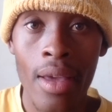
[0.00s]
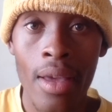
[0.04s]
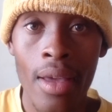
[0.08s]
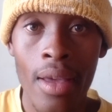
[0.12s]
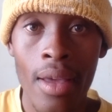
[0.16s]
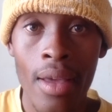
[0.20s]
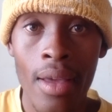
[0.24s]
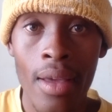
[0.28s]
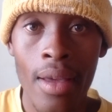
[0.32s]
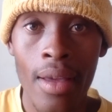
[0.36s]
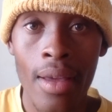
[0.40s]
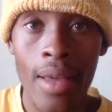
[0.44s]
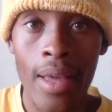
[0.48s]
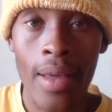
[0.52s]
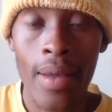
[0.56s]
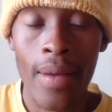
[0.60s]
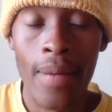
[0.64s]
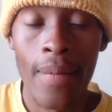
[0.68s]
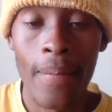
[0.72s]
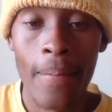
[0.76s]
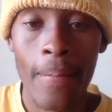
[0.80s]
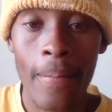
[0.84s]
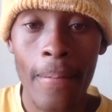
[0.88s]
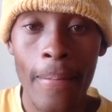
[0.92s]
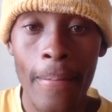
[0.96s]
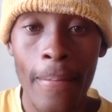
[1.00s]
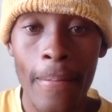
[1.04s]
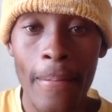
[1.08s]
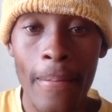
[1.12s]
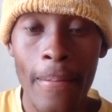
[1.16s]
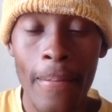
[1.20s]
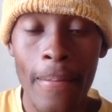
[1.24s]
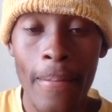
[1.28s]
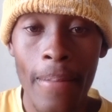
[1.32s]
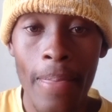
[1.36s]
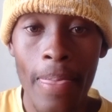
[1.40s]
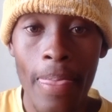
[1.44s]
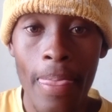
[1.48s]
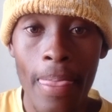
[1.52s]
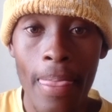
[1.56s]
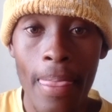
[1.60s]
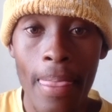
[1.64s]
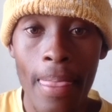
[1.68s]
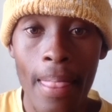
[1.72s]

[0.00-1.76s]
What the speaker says: (silence)